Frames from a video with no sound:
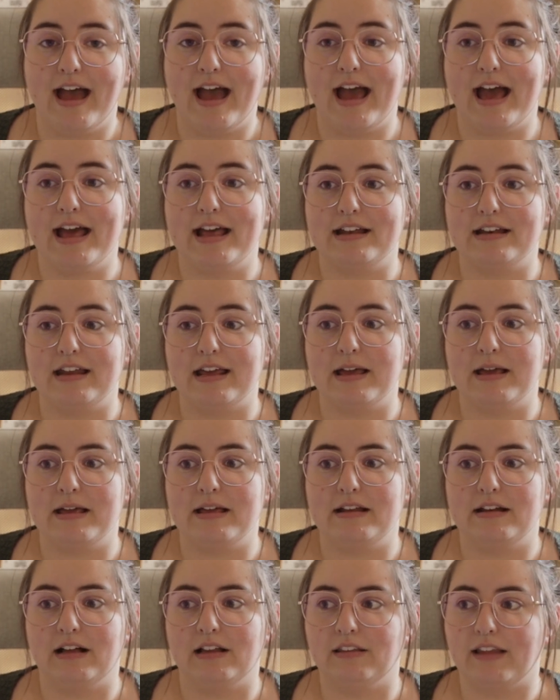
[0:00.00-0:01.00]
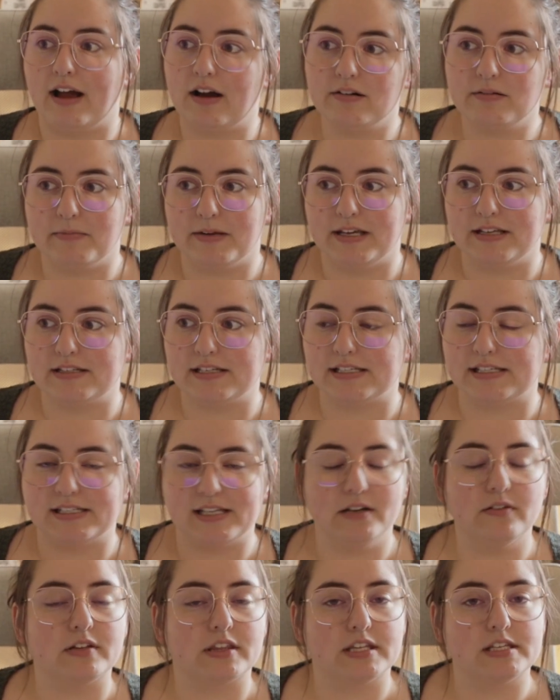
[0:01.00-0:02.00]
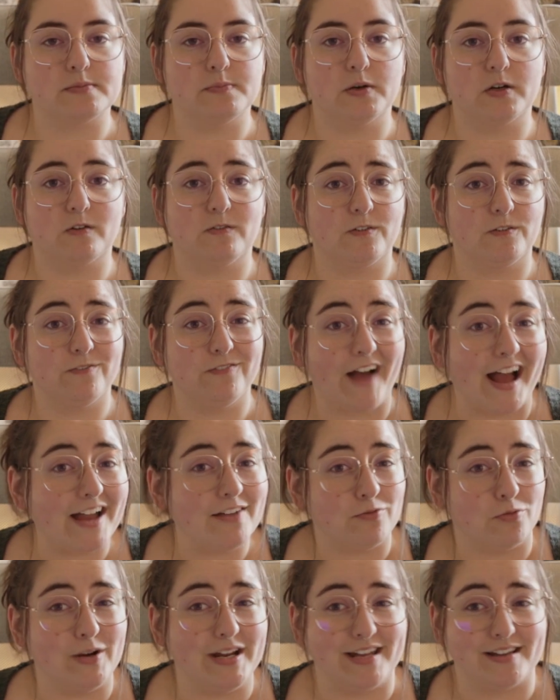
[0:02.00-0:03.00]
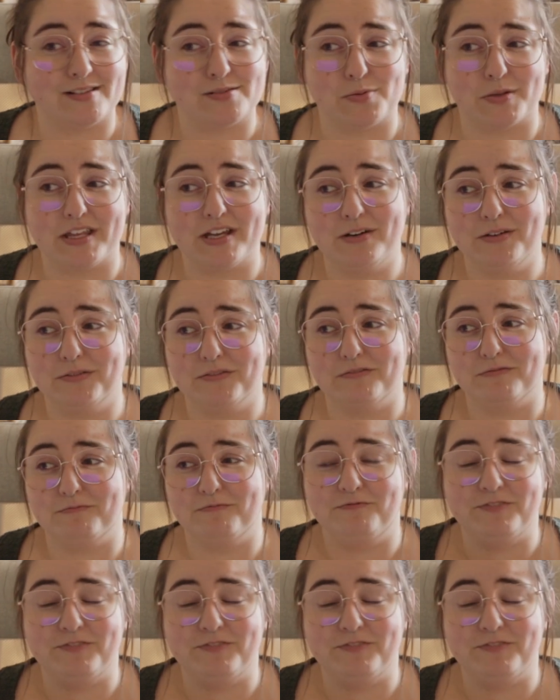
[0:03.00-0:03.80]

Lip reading: And it allowed me to sit with this book for 5 weeks without